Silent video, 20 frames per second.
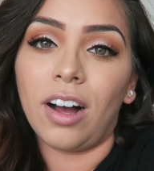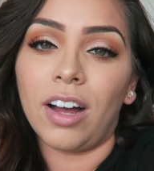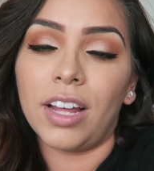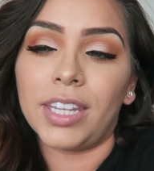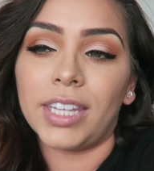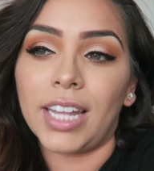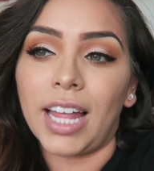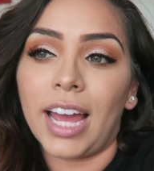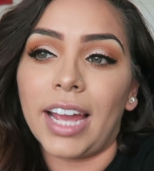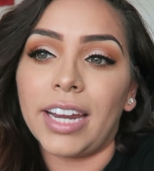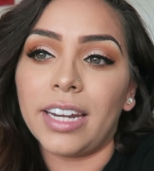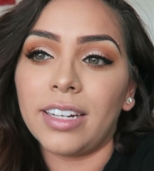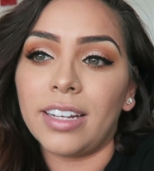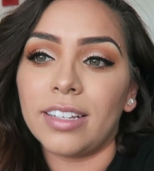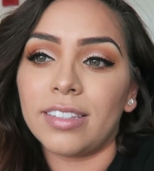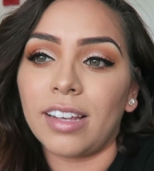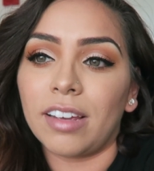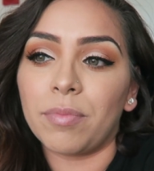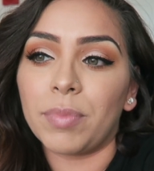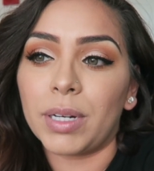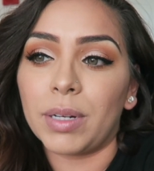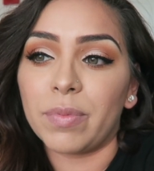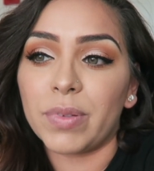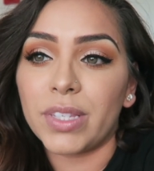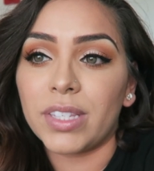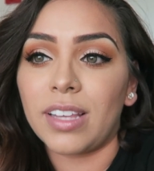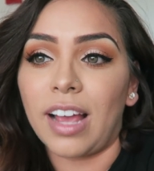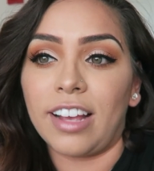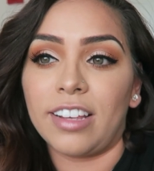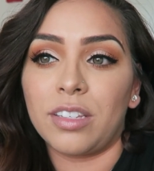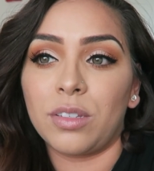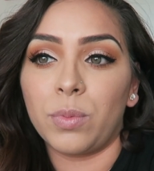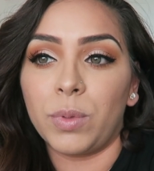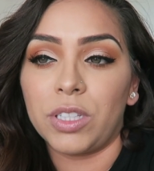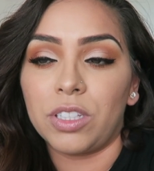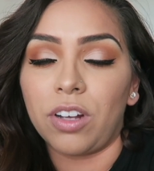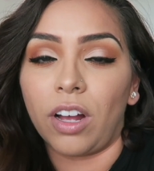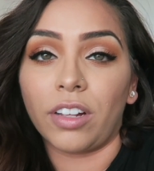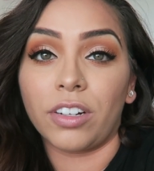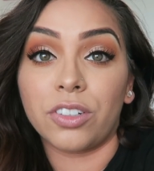online because I've been obsessed
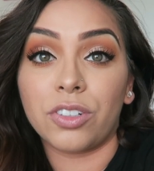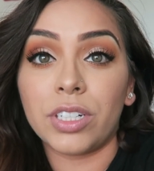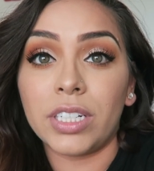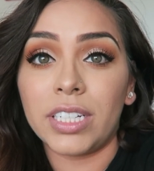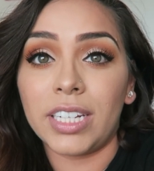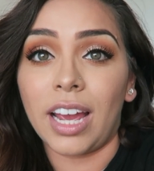with Dollar Tree